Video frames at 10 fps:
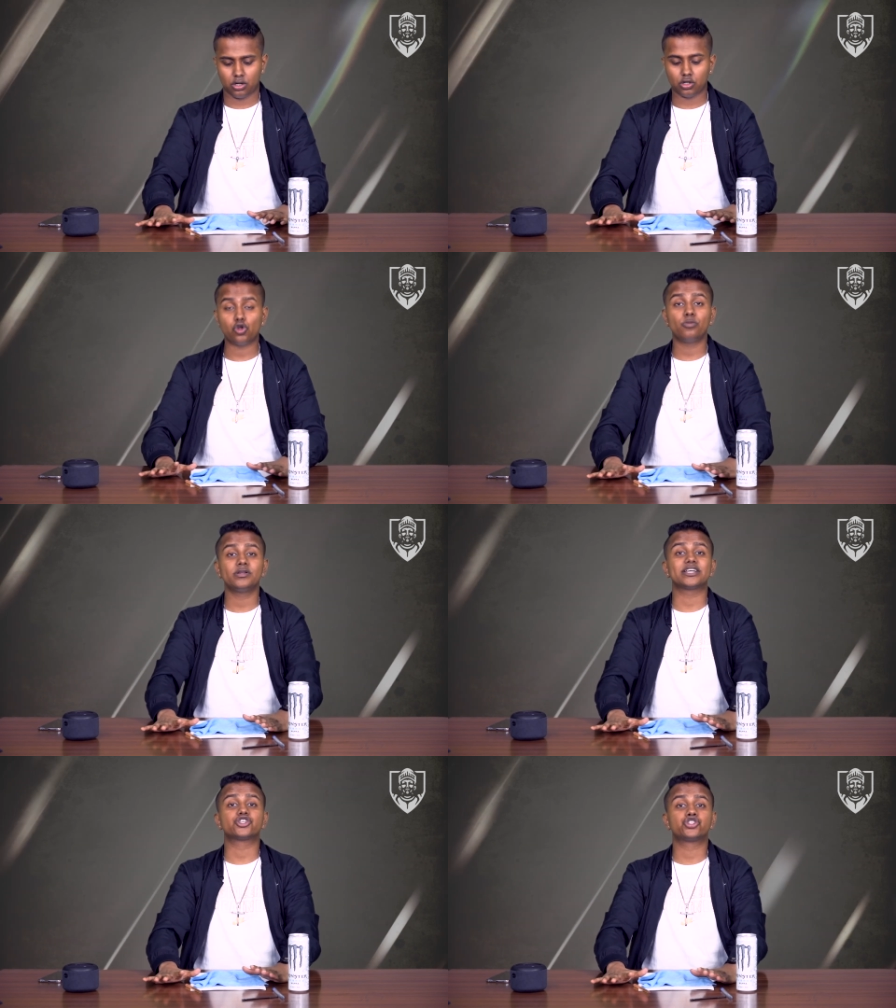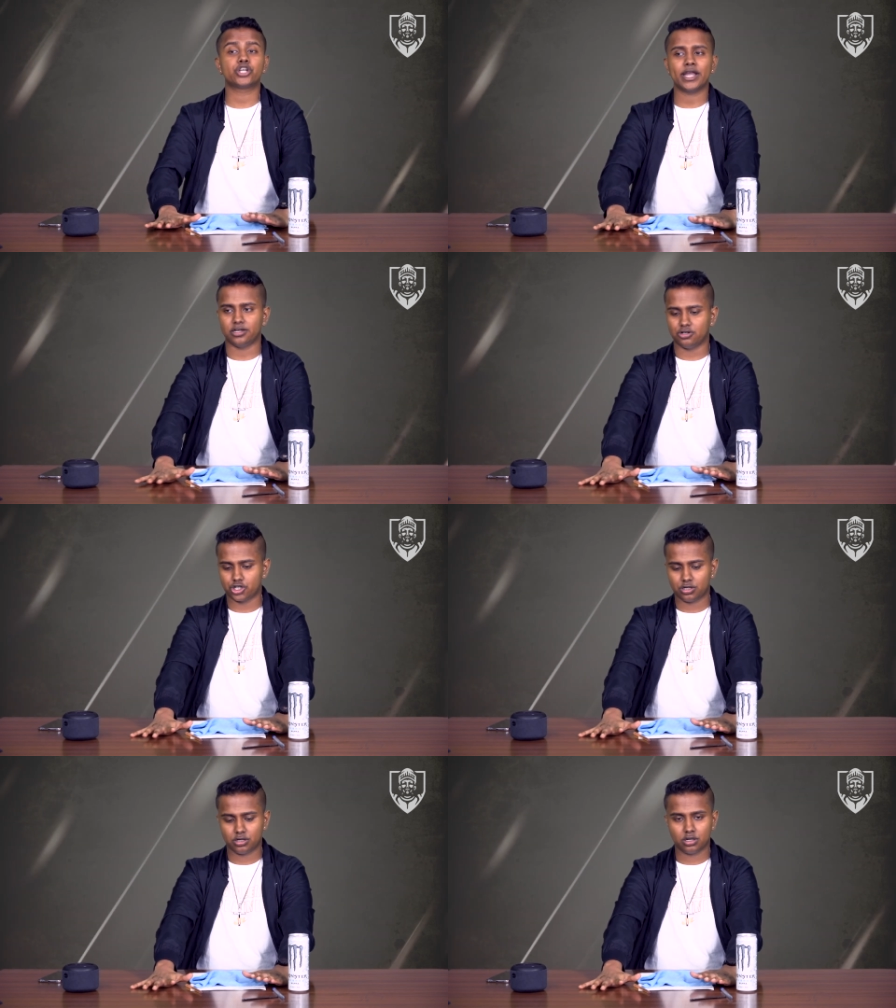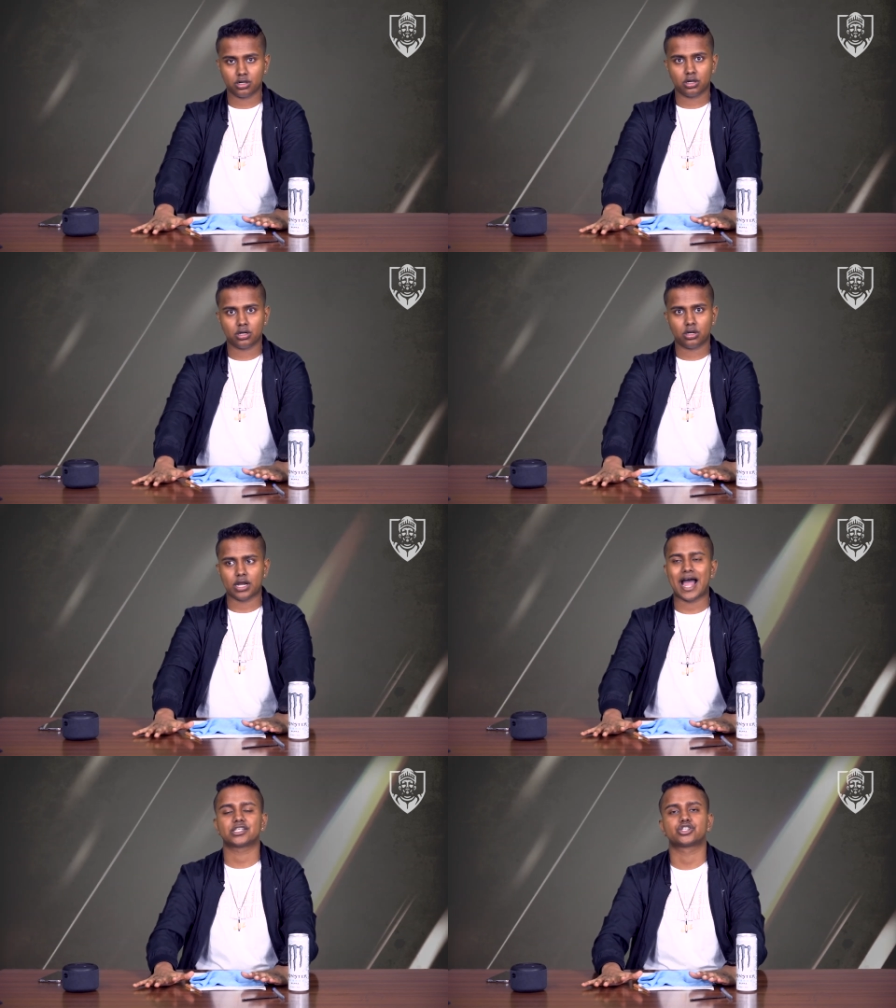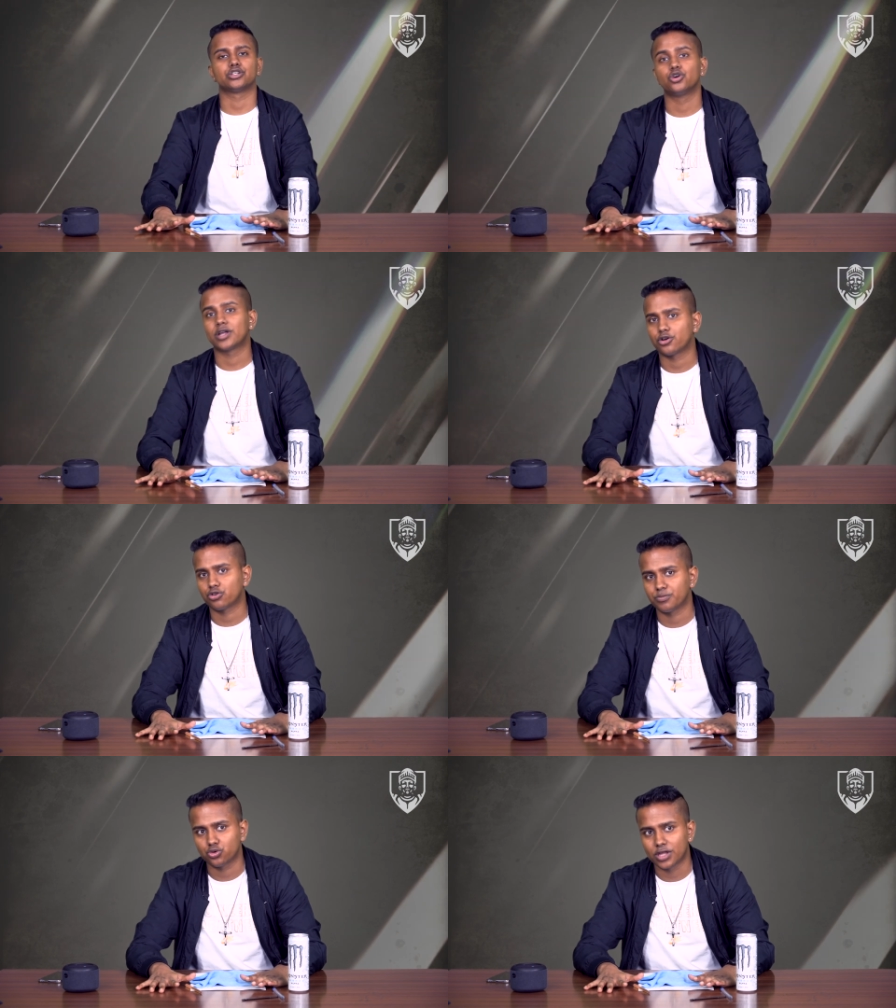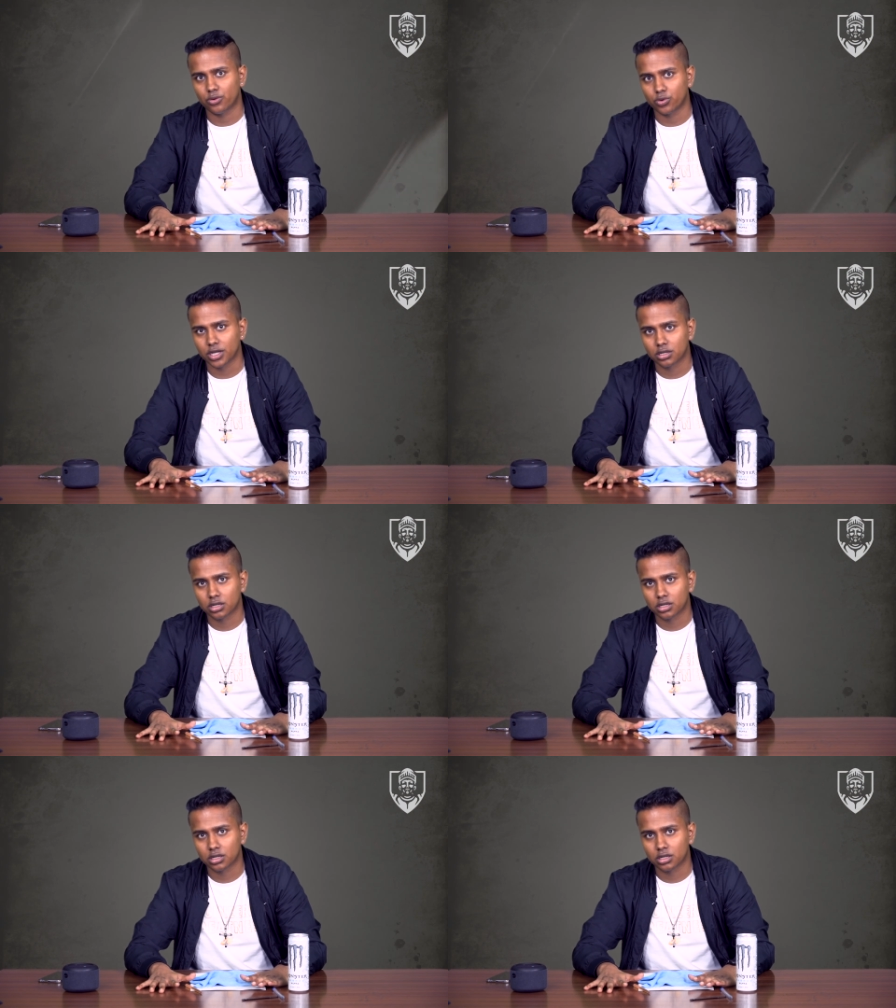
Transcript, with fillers: Global Exchange has to look at crypto that way.